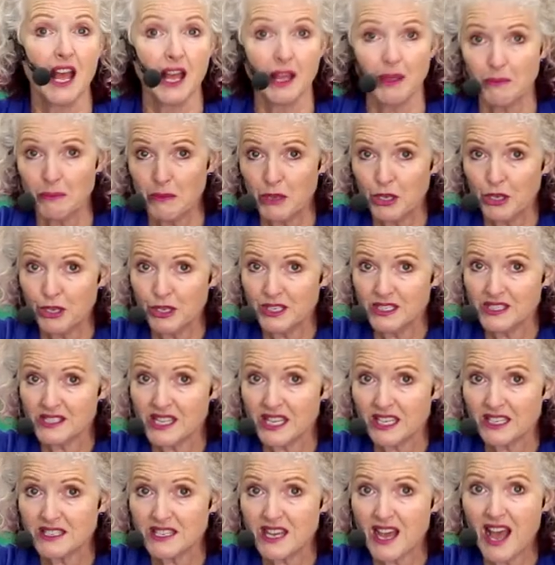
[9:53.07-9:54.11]

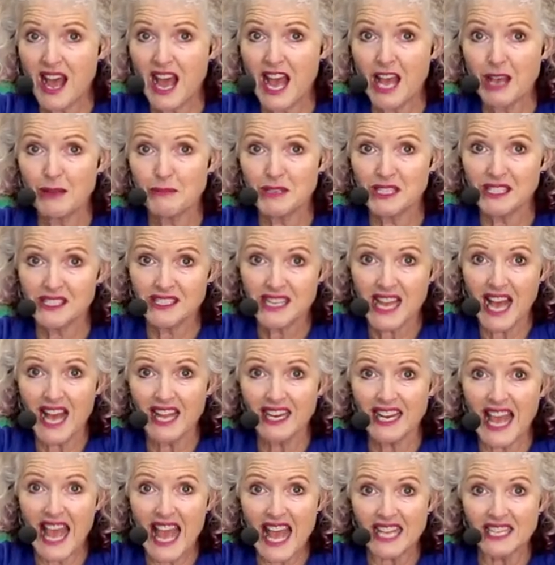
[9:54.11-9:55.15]
Music time is done.
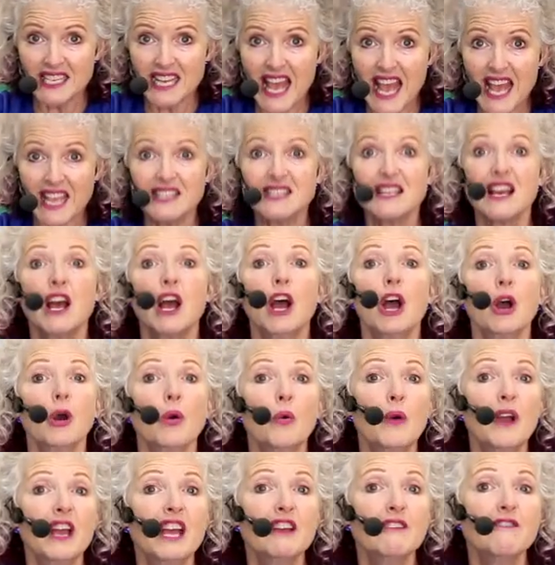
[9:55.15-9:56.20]
Head, head.
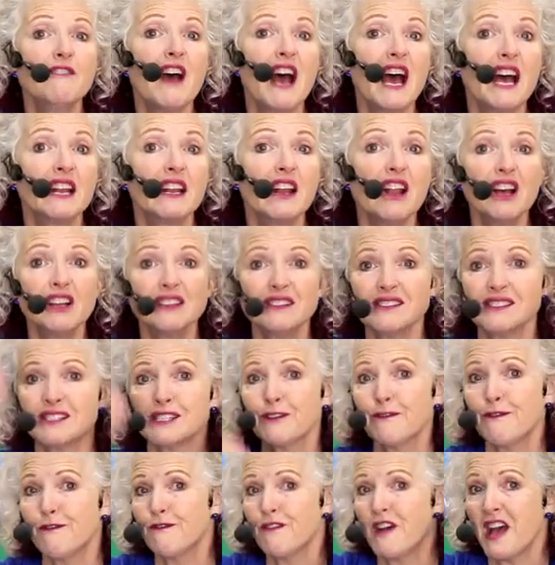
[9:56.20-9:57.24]
We've had lots of
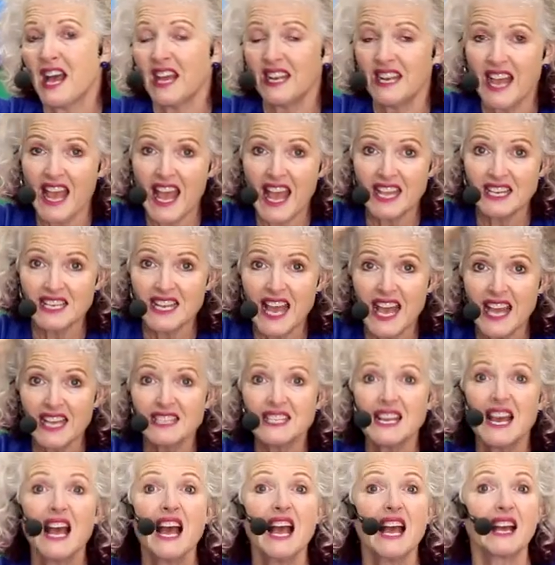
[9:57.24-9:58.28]
fun. Head, head.
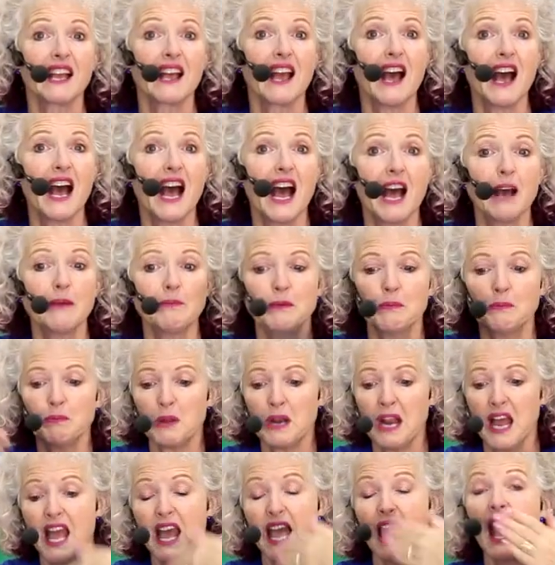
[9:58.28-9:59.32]
Come and
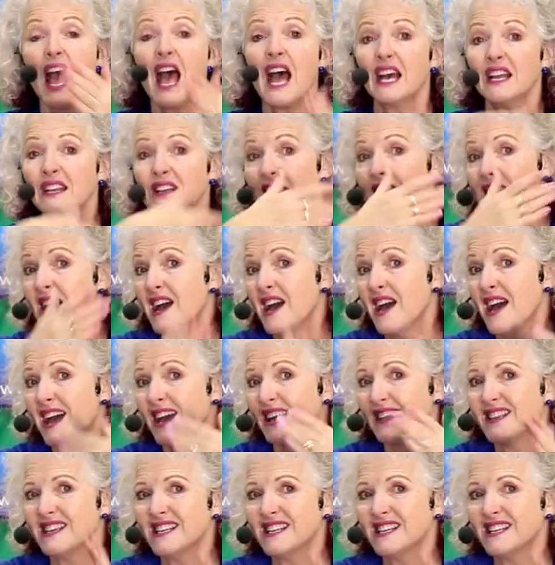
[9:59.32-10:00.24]
play another